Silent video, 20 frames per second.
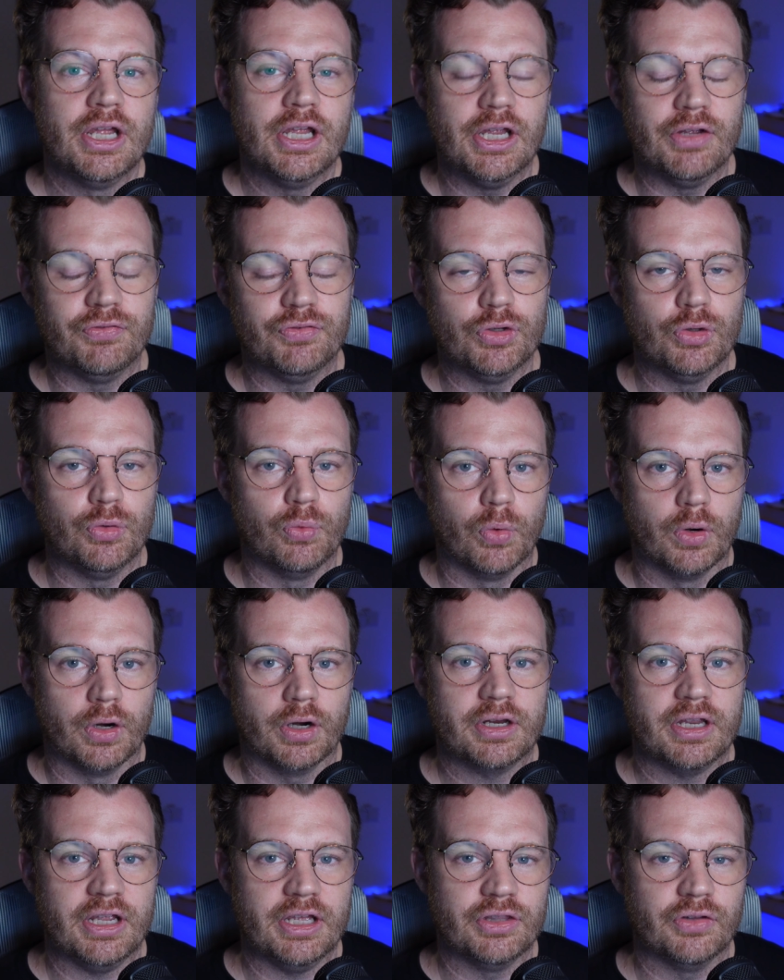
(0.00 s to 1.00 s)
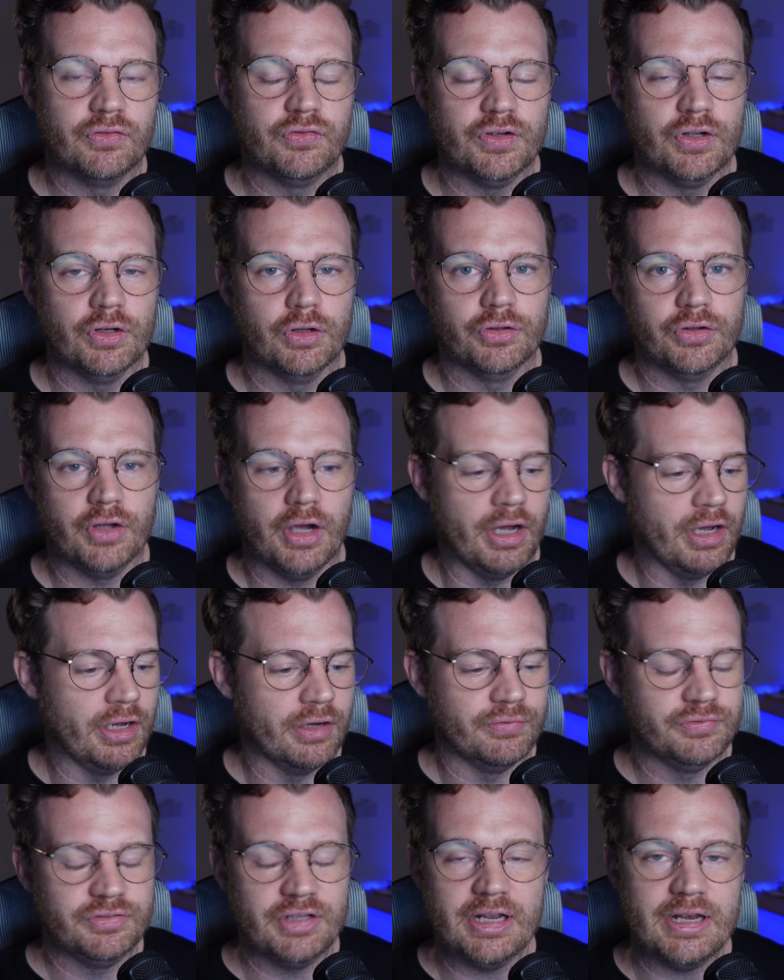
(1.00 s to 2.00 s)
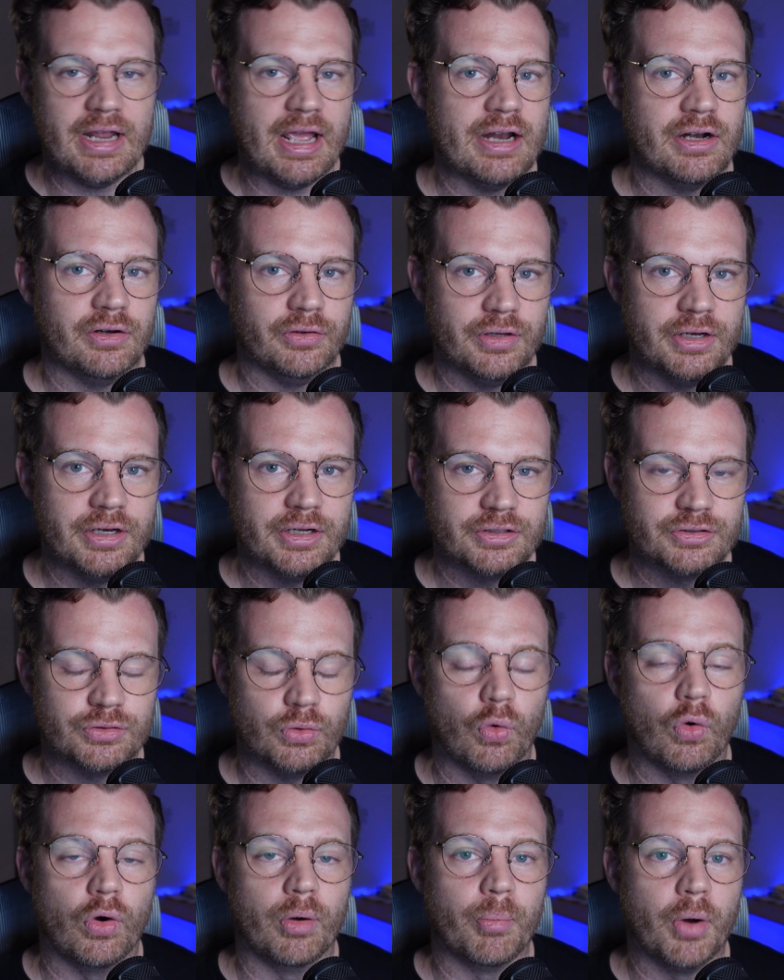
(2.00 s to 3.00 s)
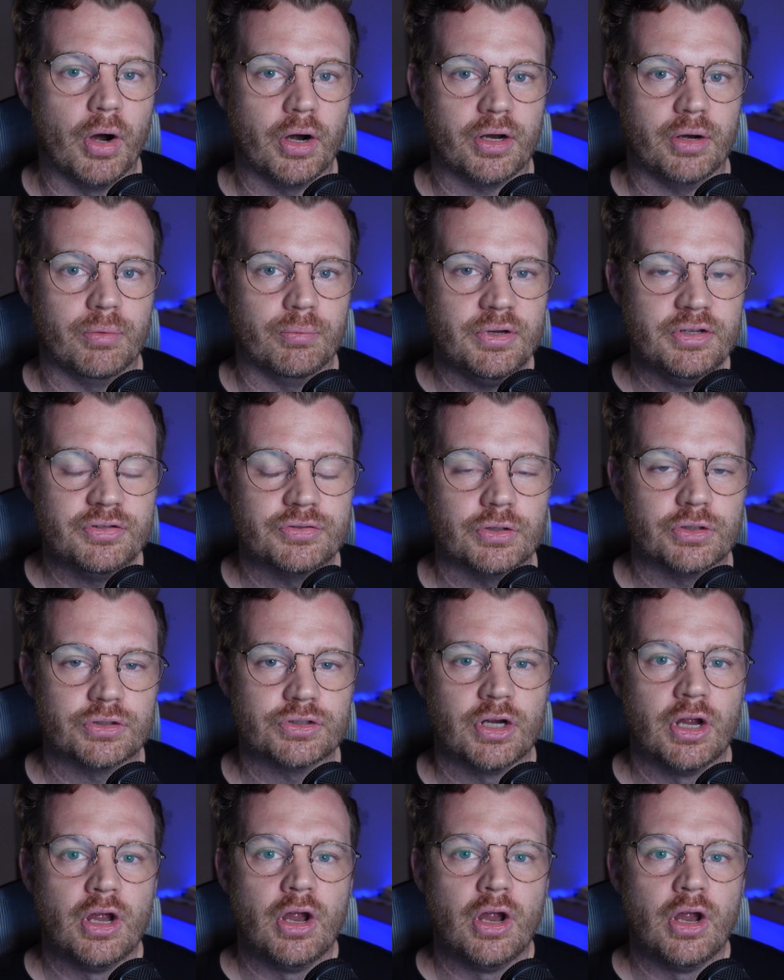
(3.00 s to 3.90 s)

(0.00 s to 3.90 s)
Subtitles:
if you work in the field of data analytics or market research,